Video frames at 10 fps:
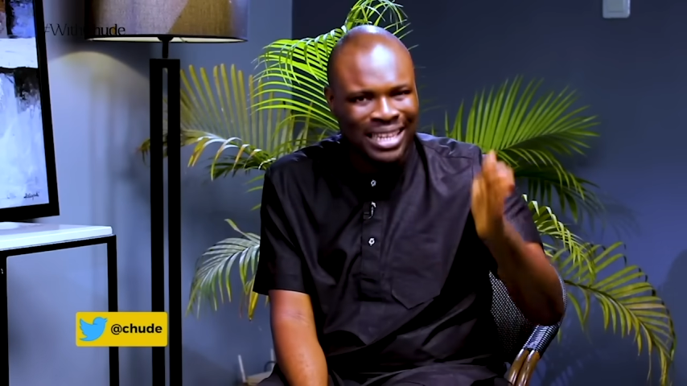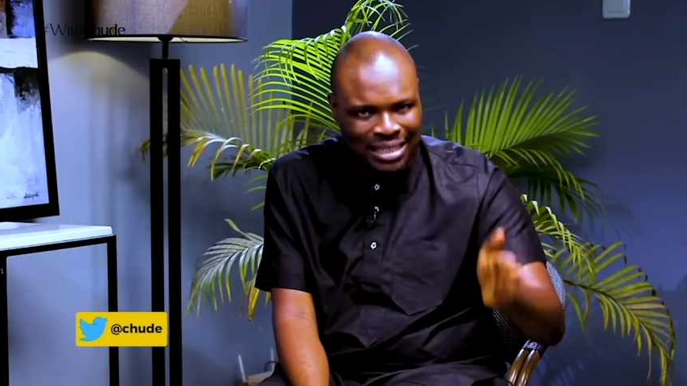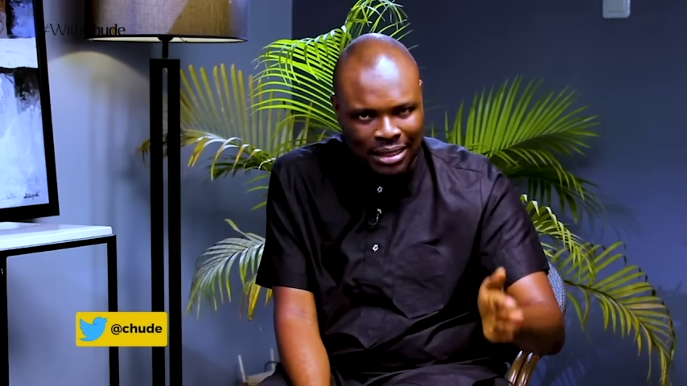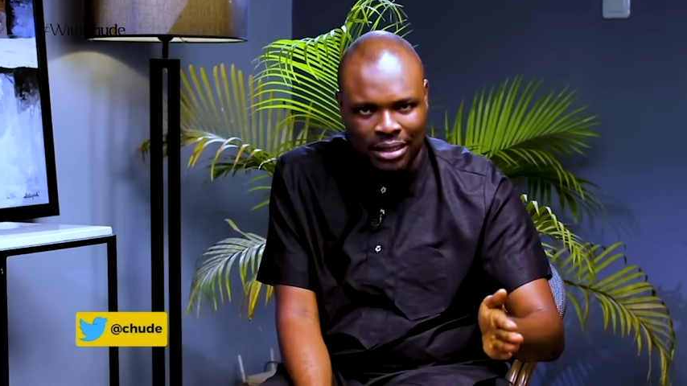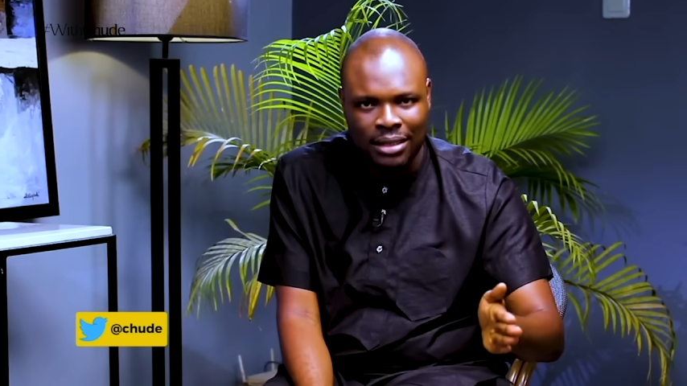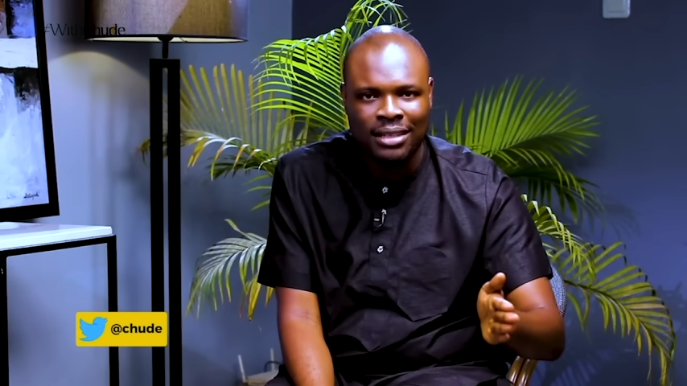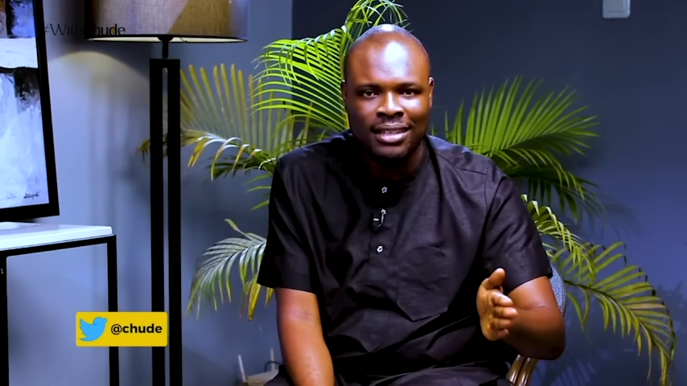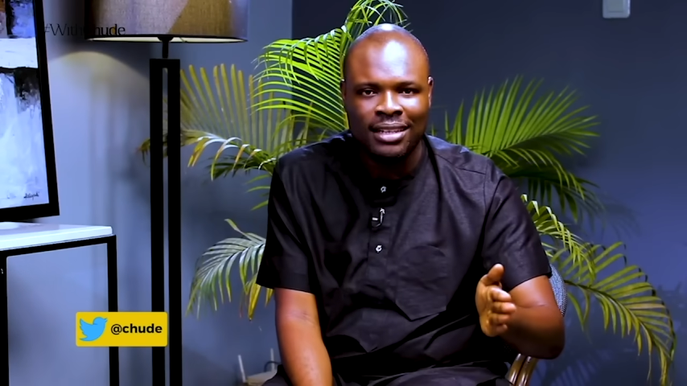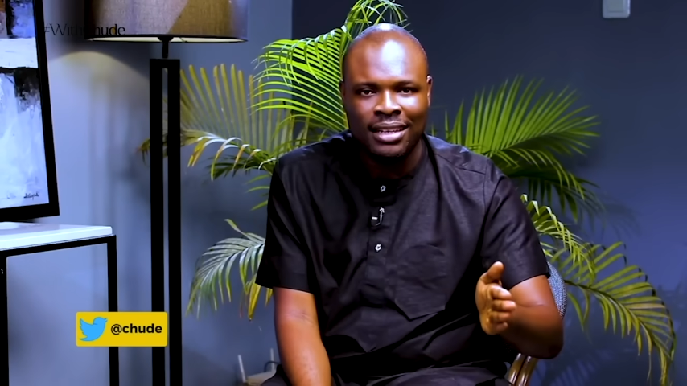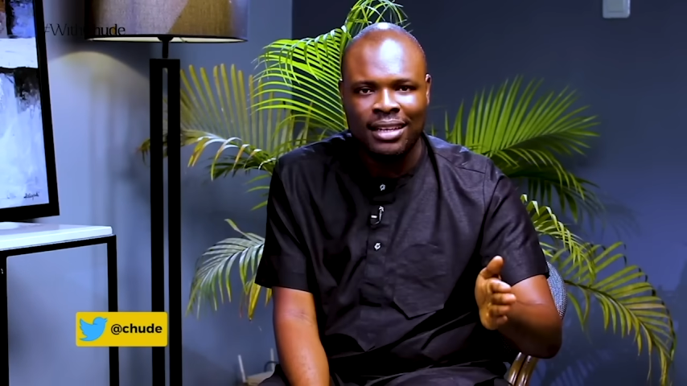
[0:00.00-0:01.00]
person
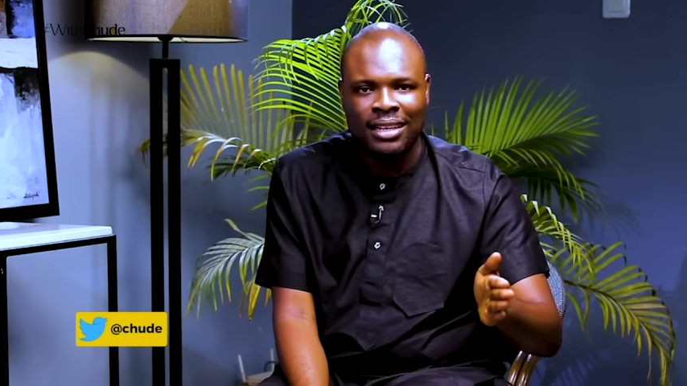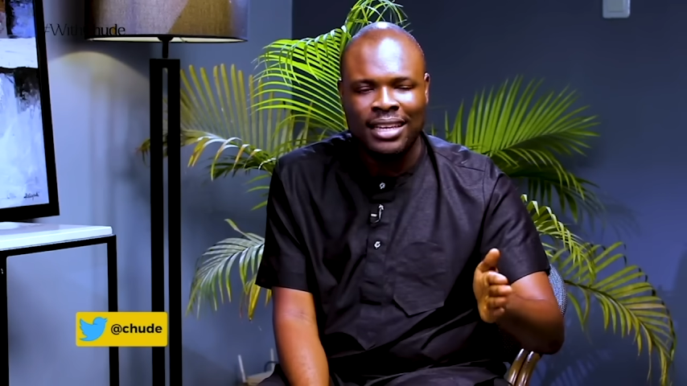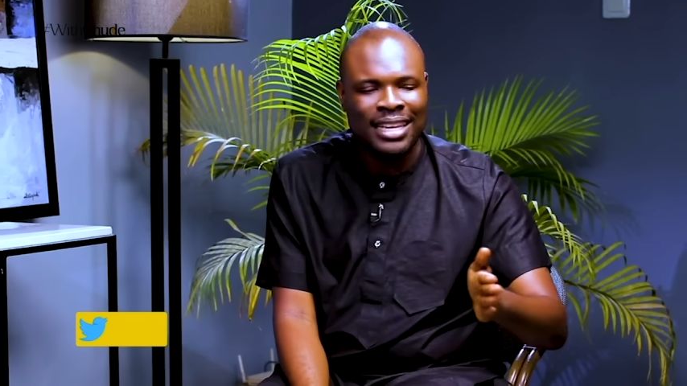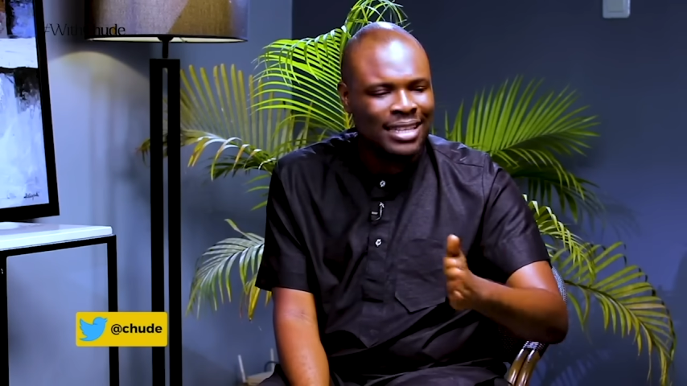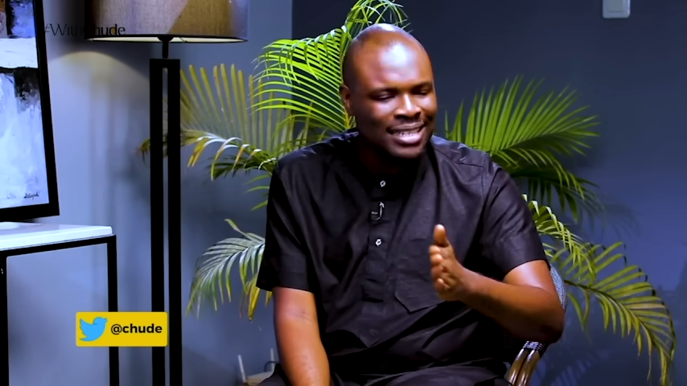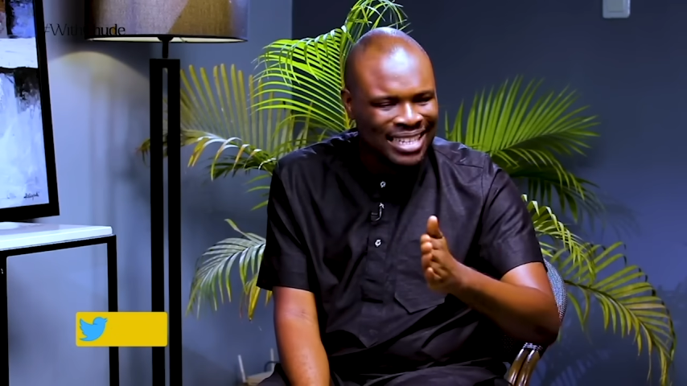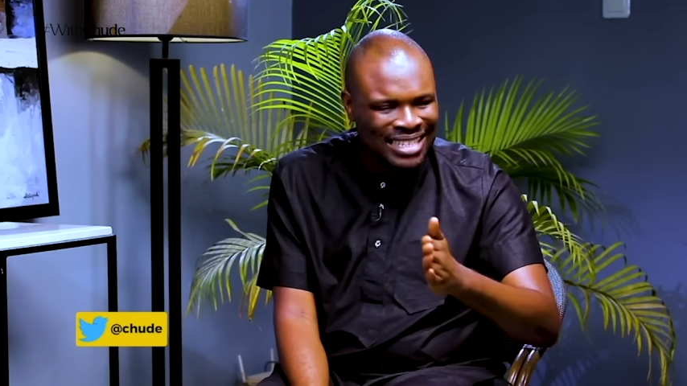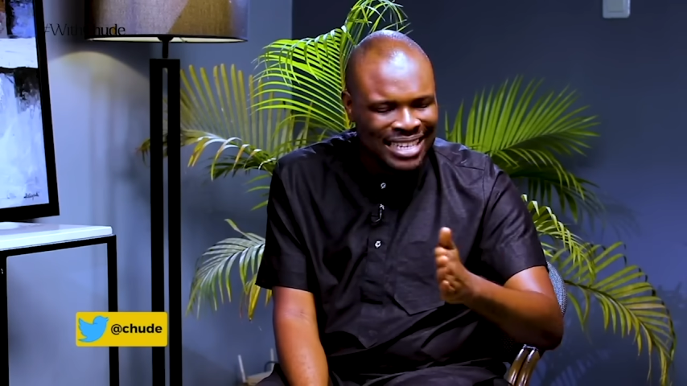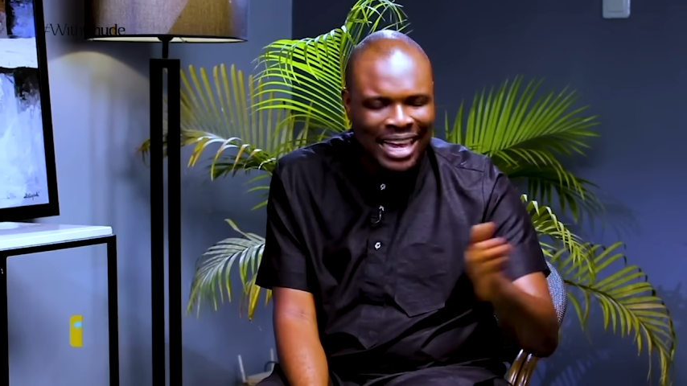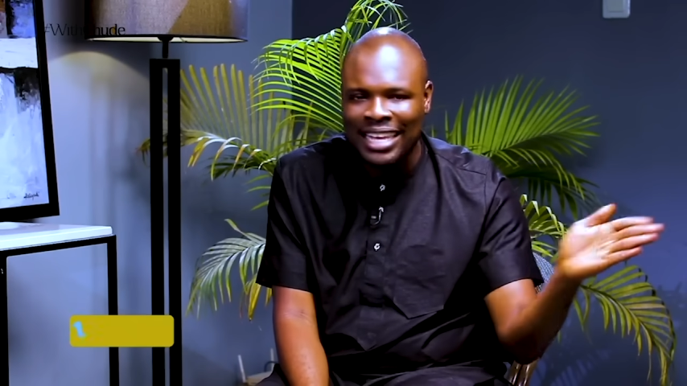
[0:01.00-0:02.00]
in this
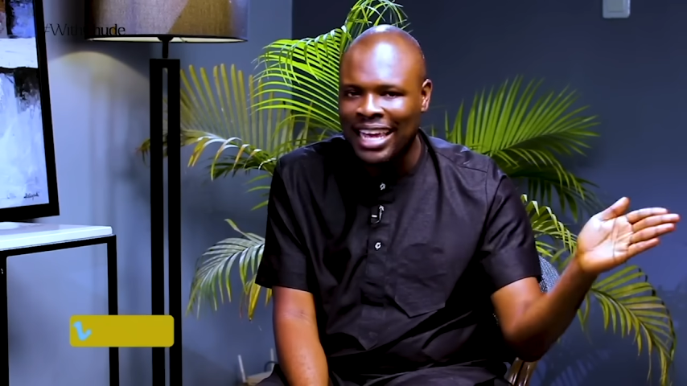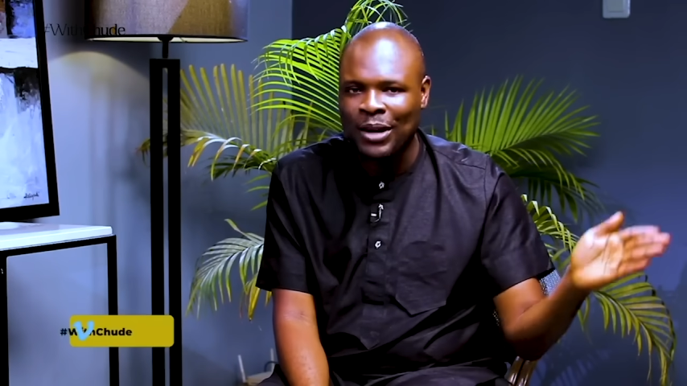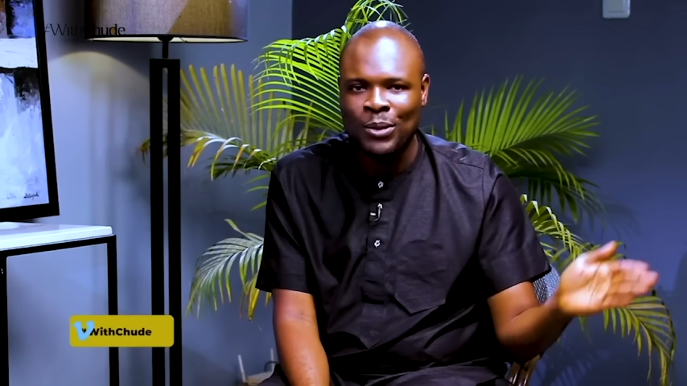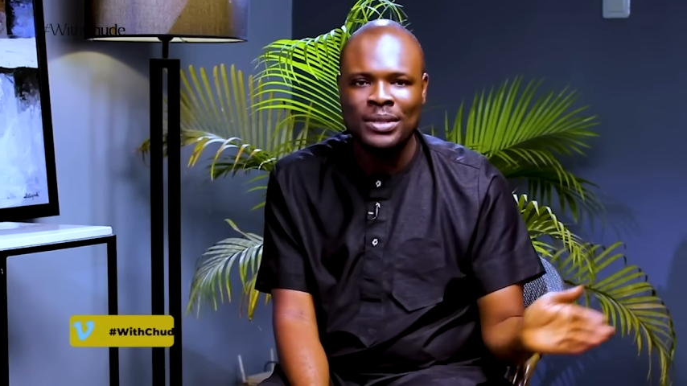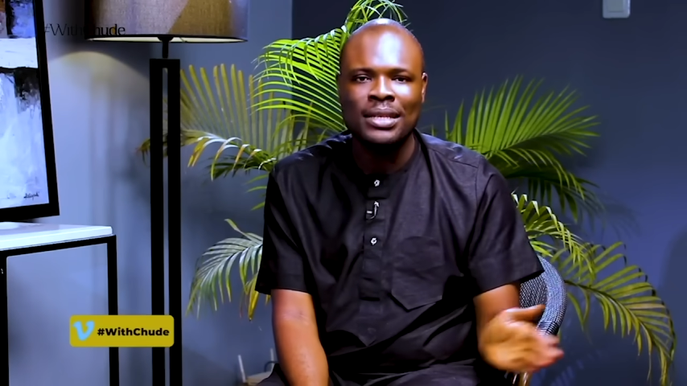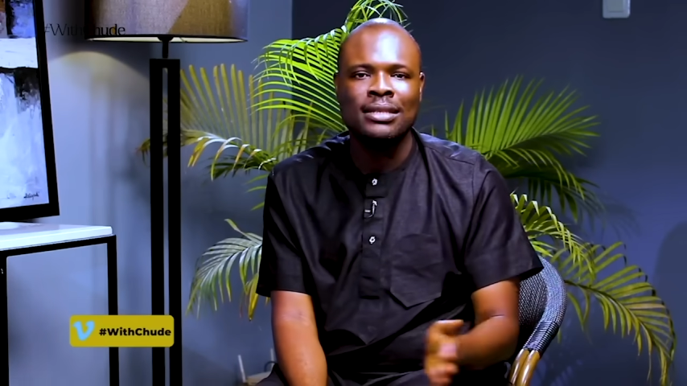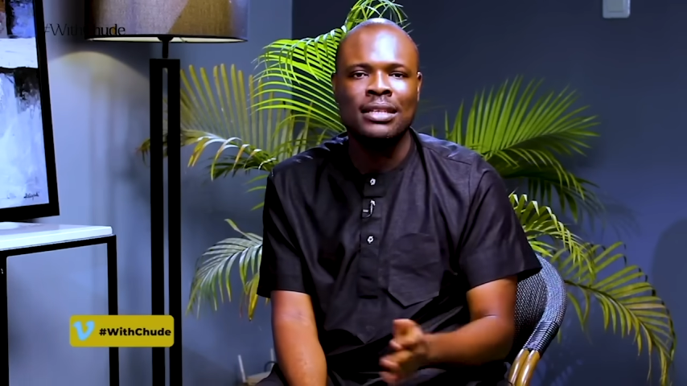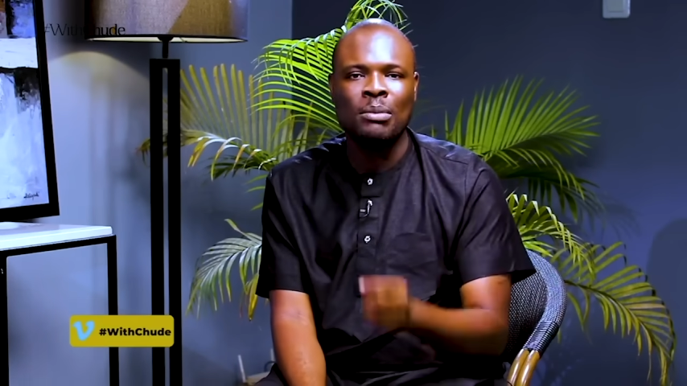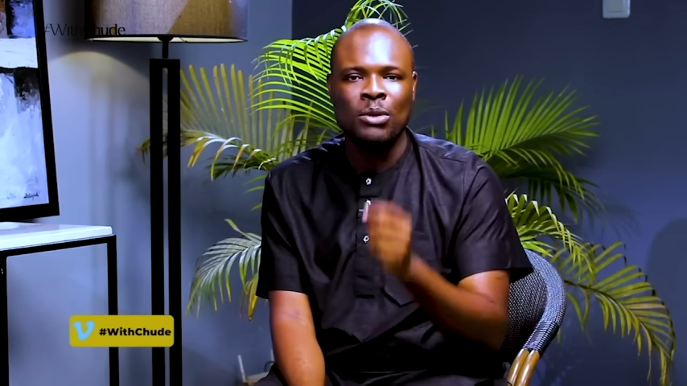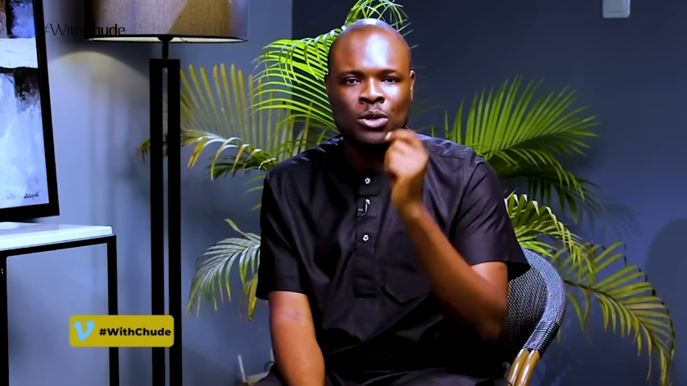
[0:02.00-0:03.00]
entire
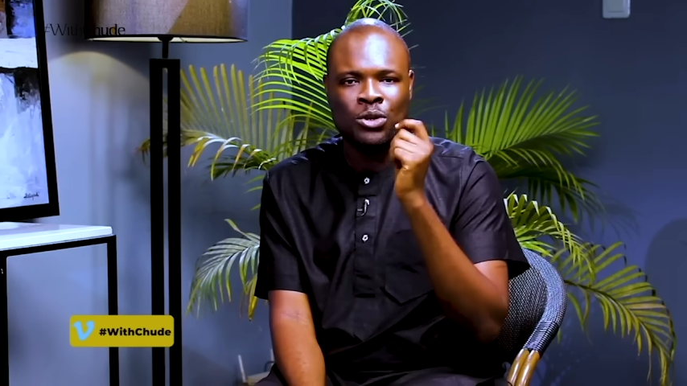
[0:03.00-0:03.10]
ecosystem.